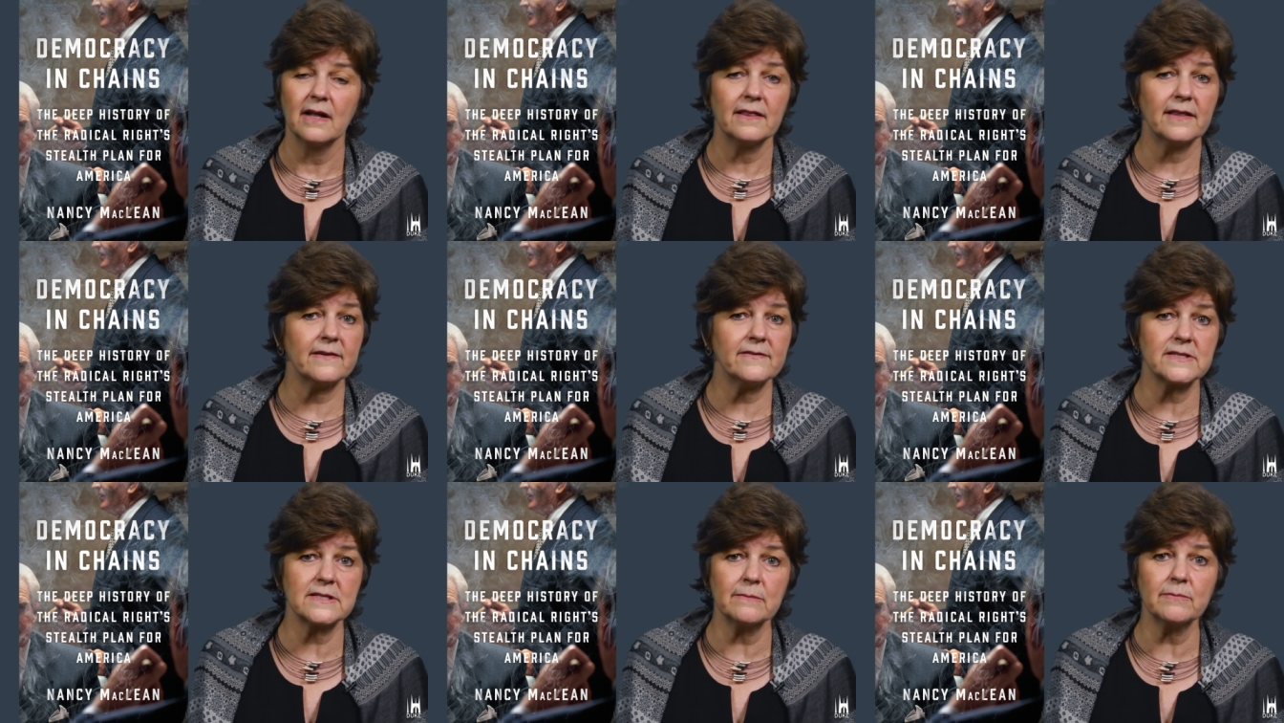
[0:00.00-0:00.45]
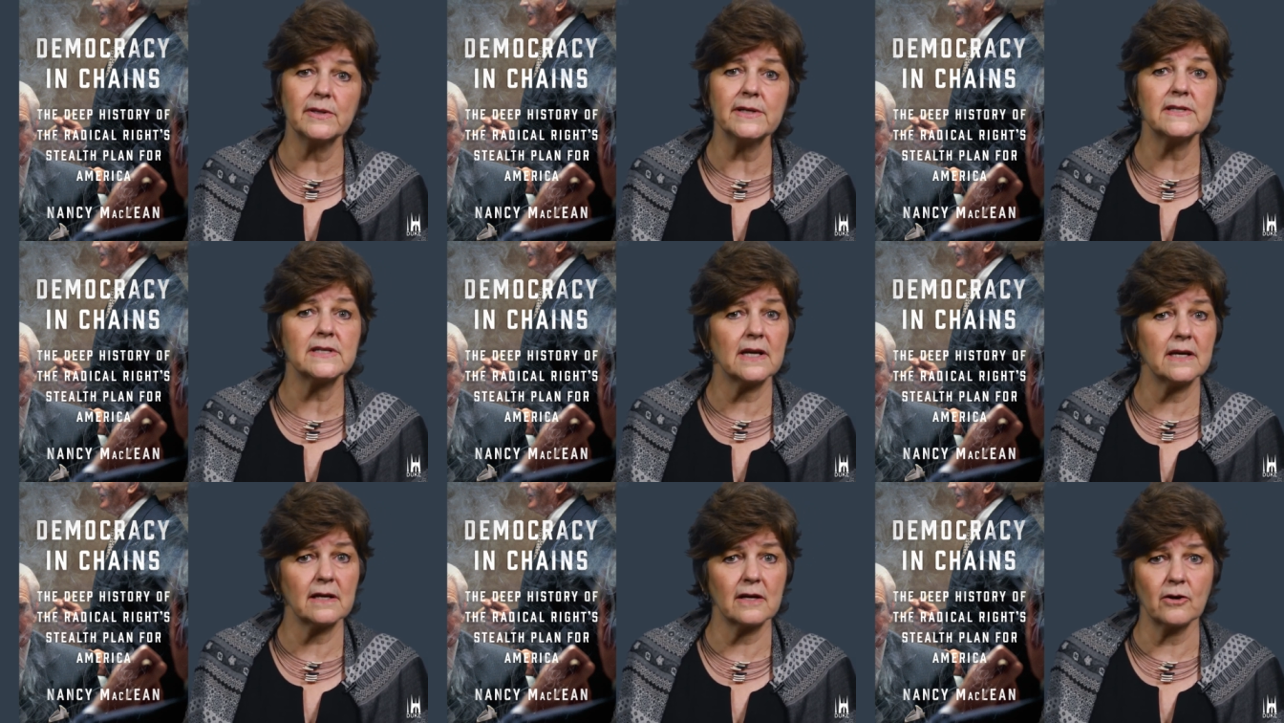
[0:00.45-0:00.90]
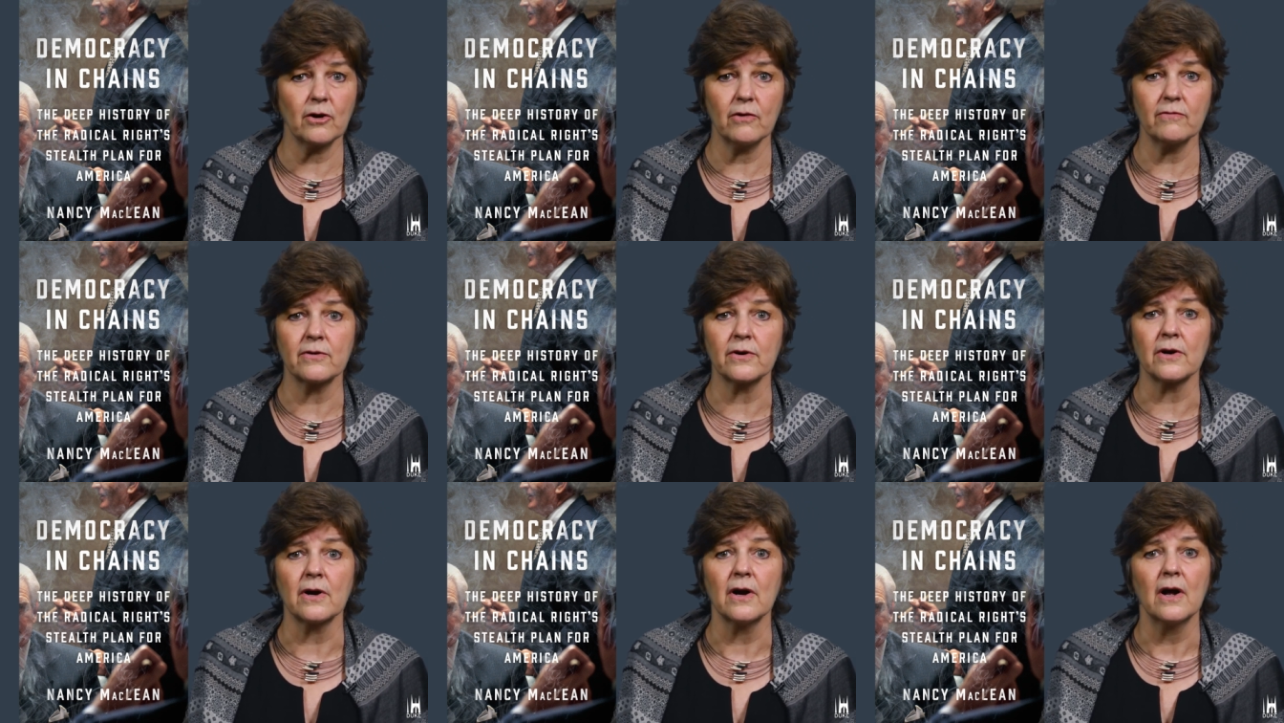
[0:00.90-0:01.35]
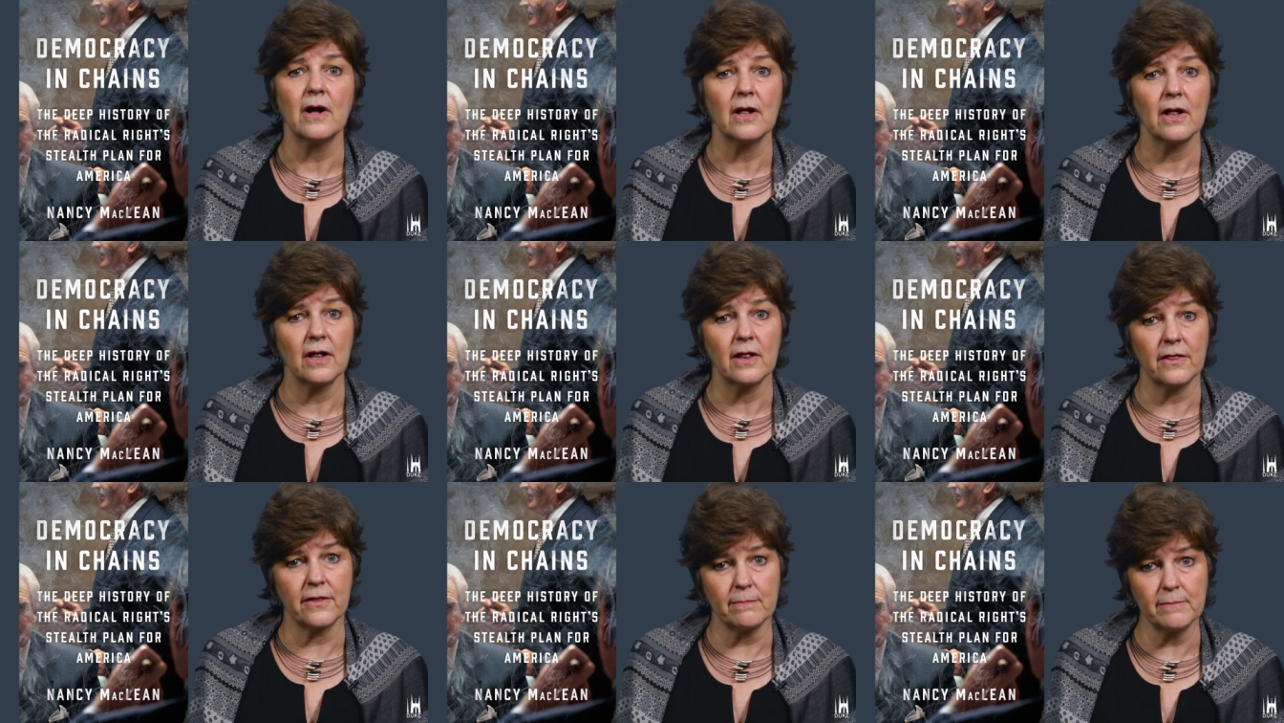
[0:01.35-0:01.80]
They've simply taken over
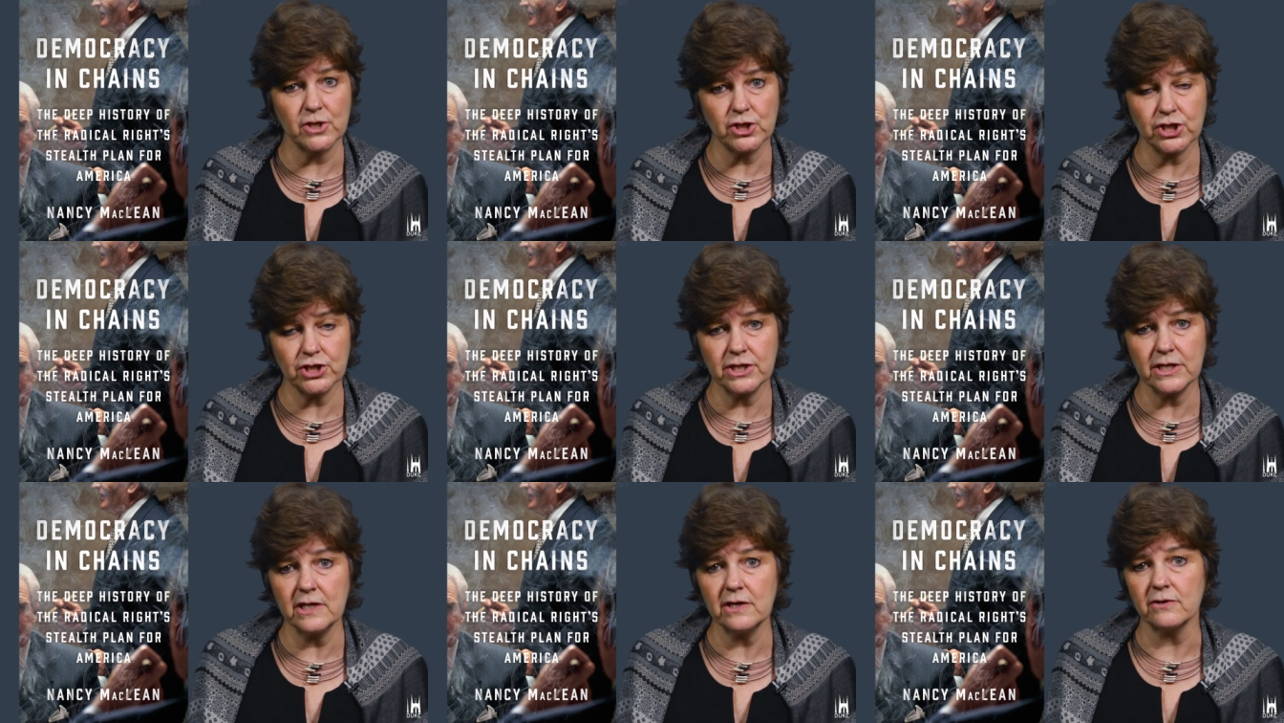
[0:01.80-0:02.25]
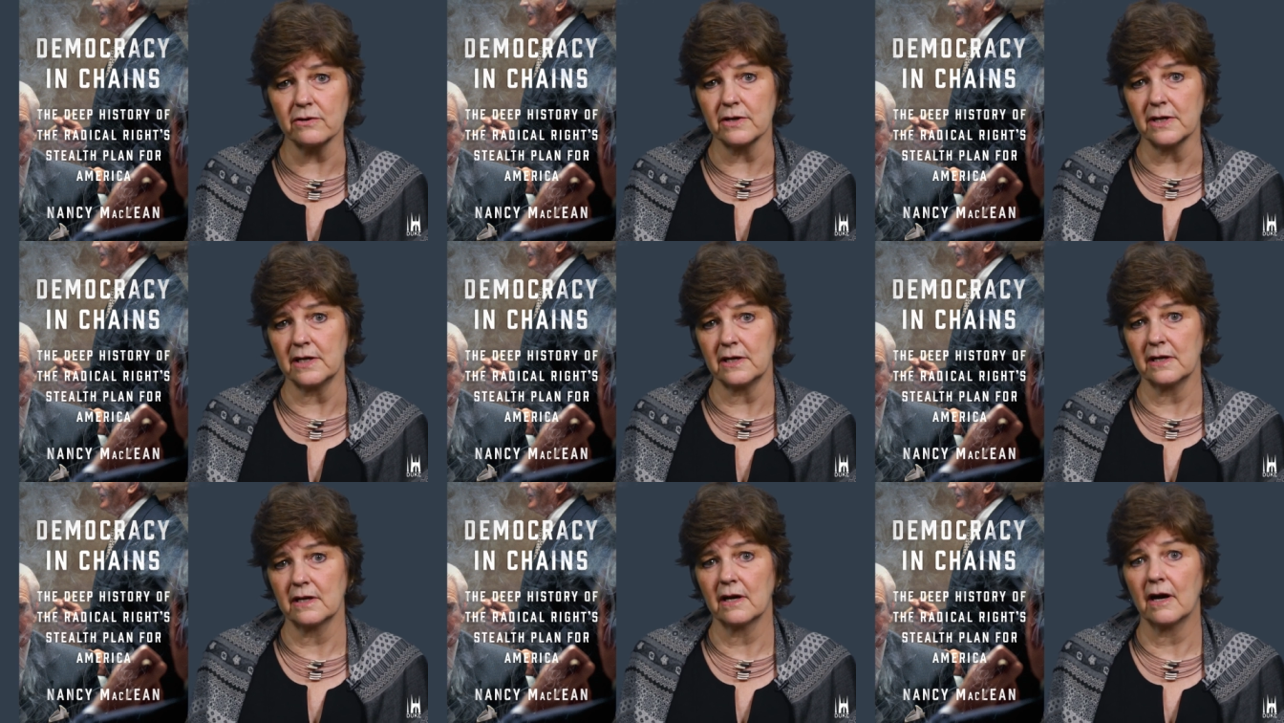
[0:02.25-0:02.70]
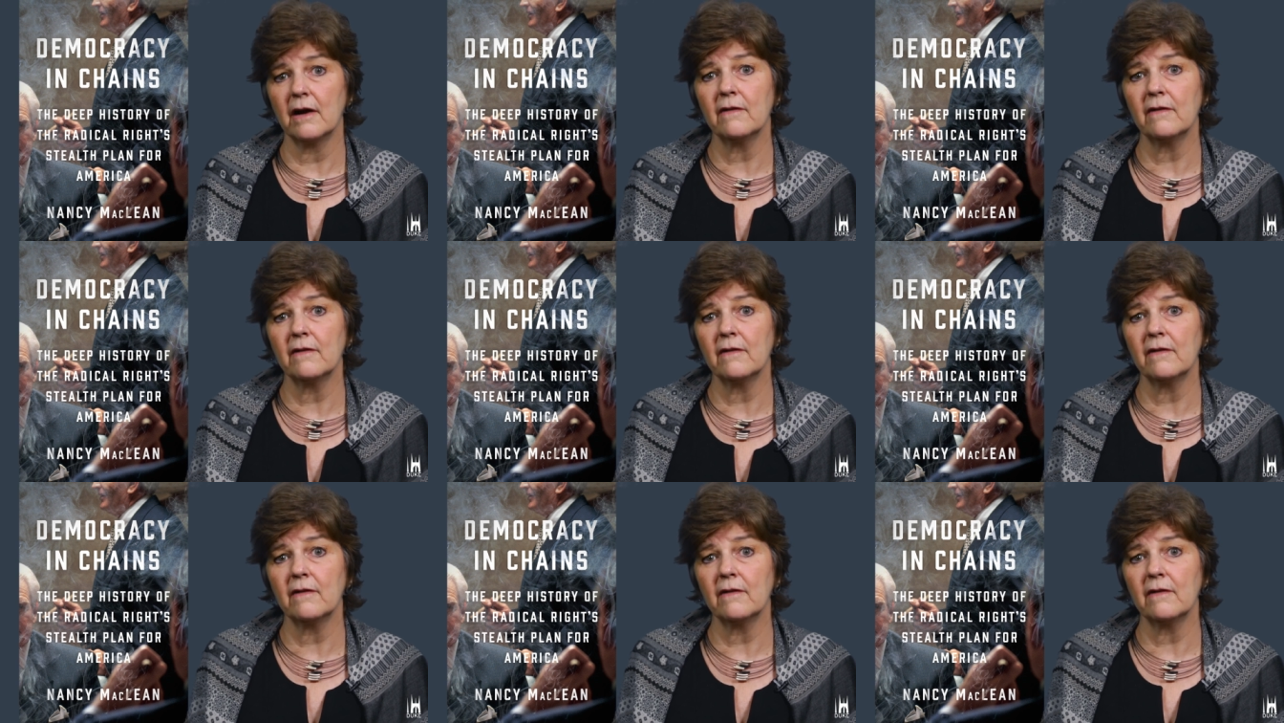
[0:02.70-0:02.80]
the machinery